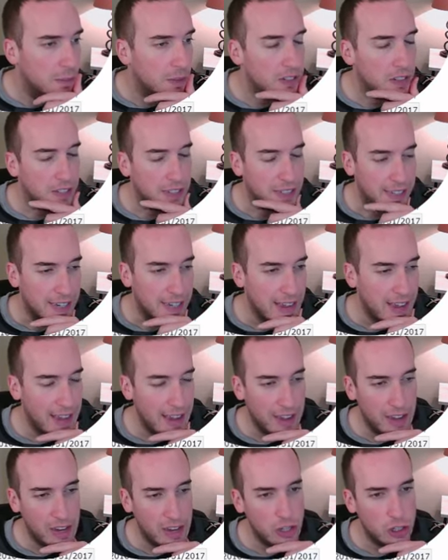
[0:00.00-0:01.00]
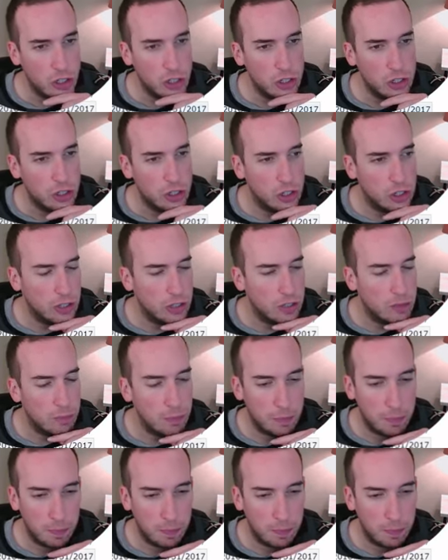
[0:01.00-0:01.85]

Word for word: let's look at the cash.